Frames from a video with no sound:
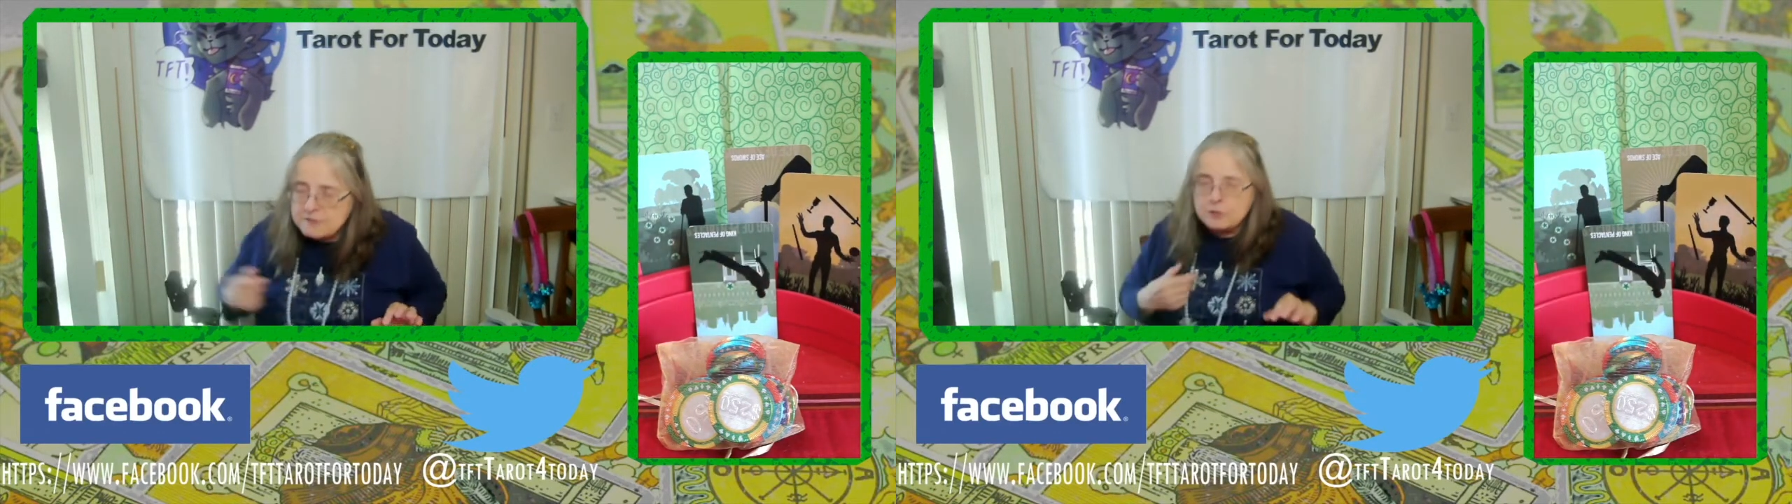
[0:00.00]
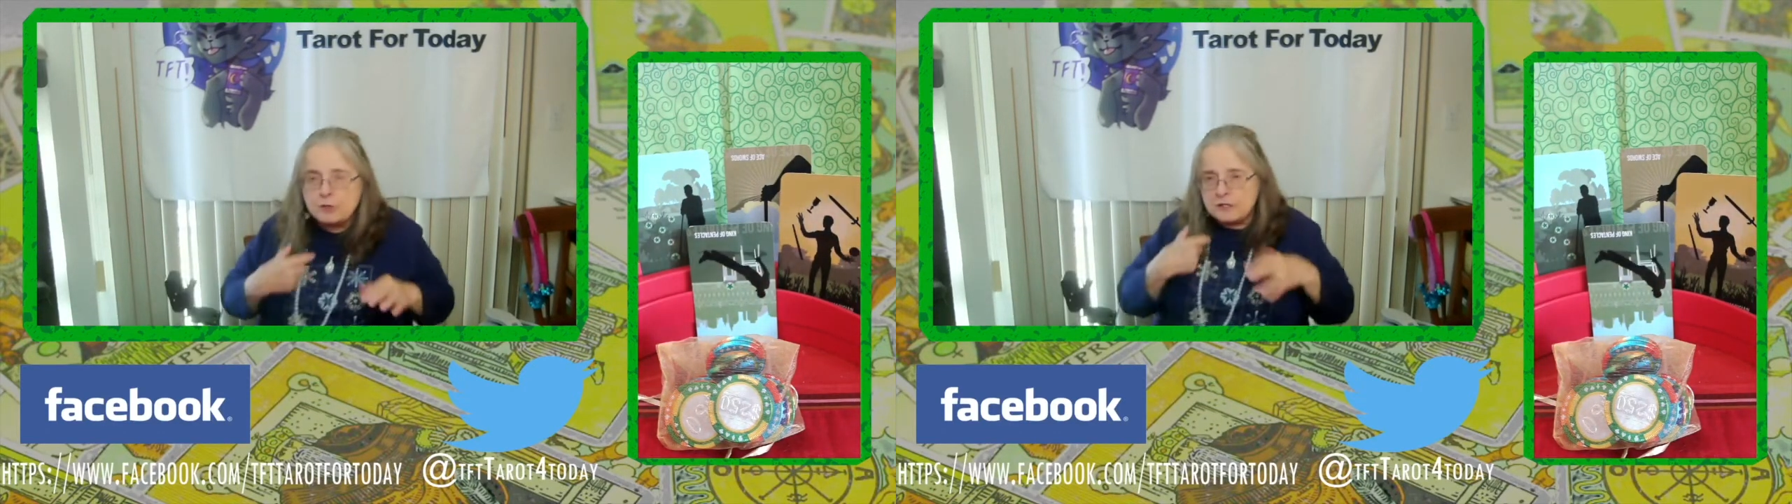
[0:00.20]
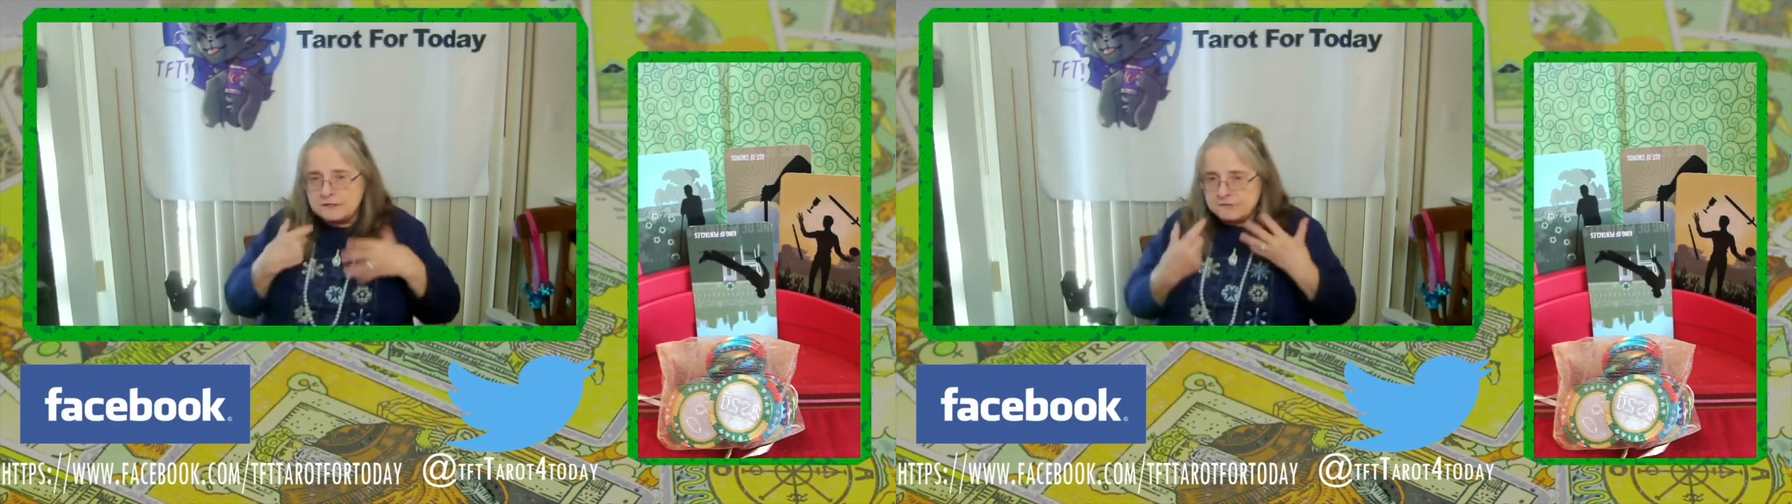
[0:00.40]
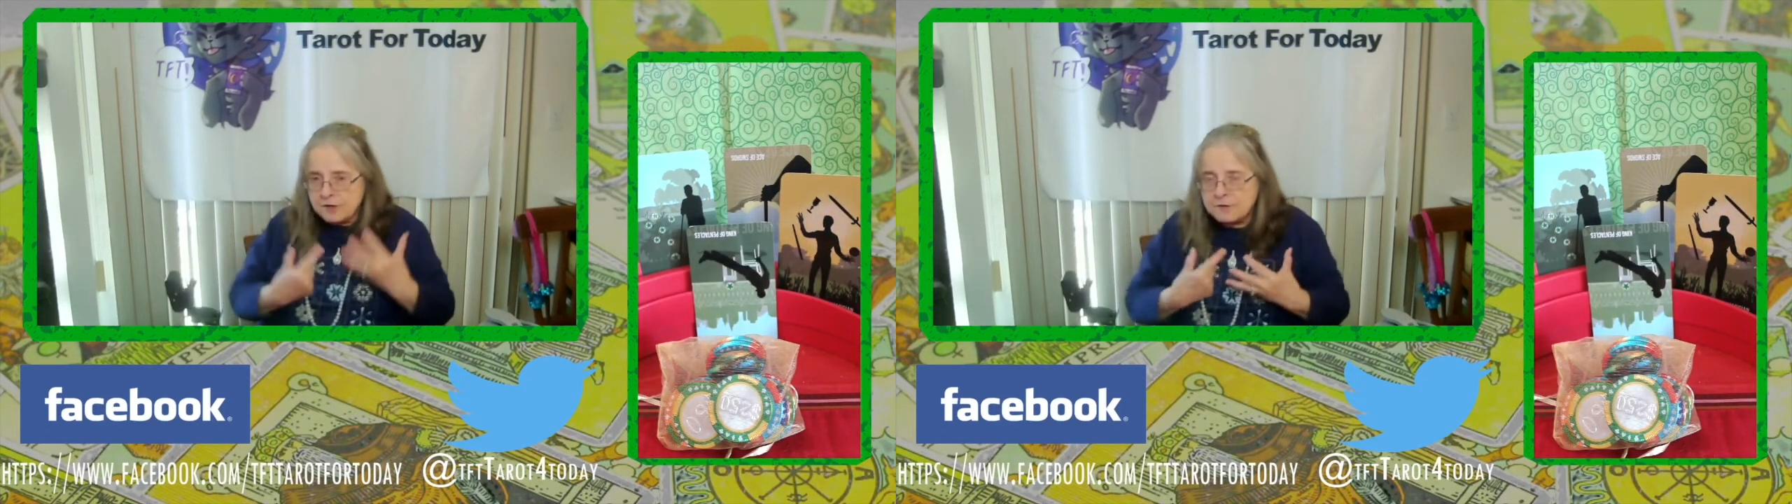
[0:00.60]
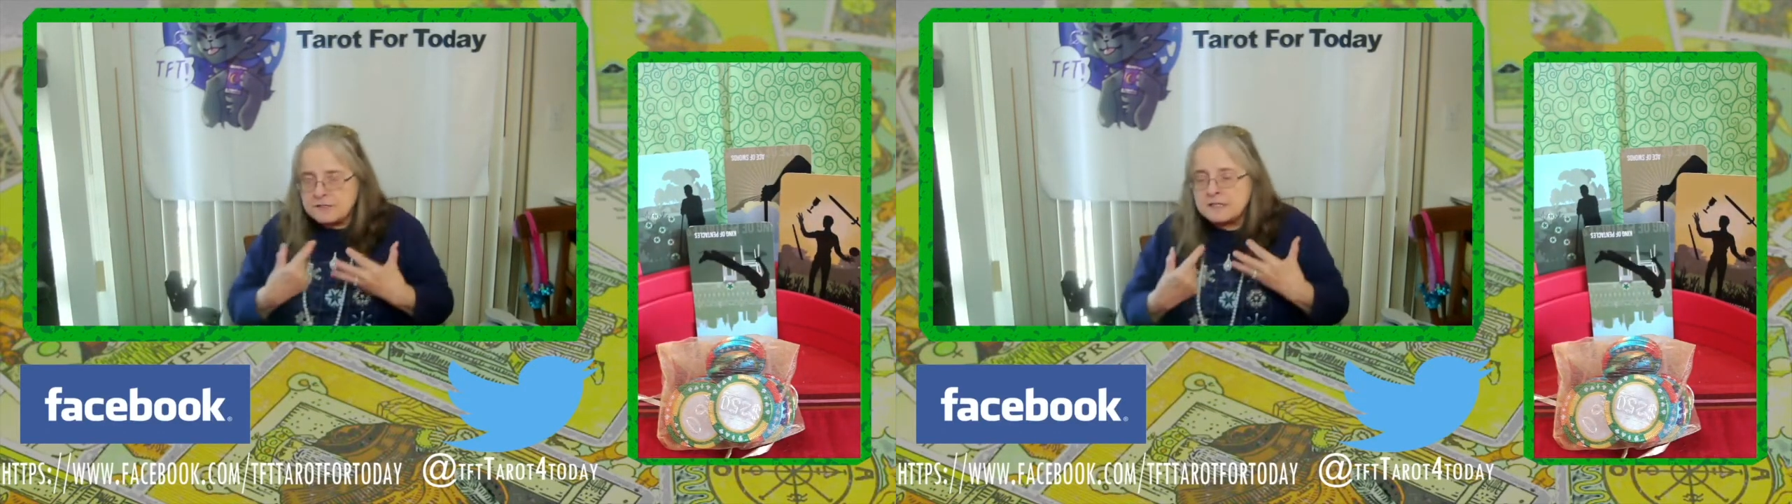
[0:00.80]
you're going to
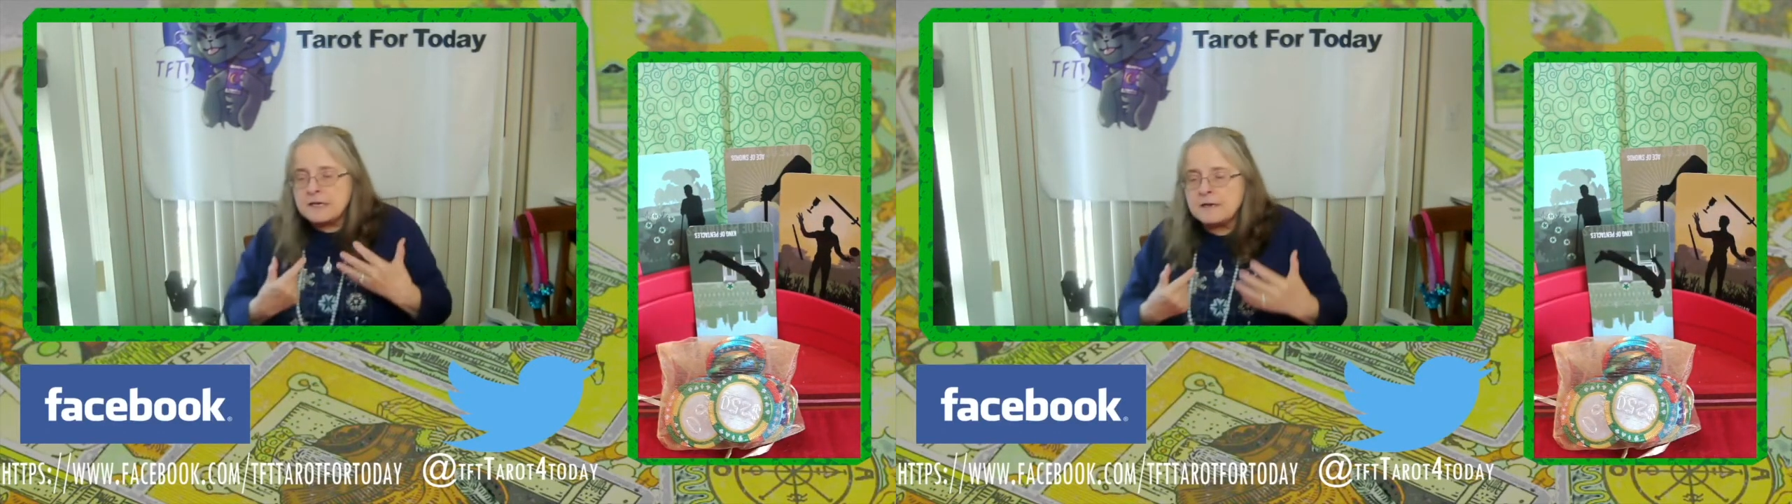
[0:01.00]
start to get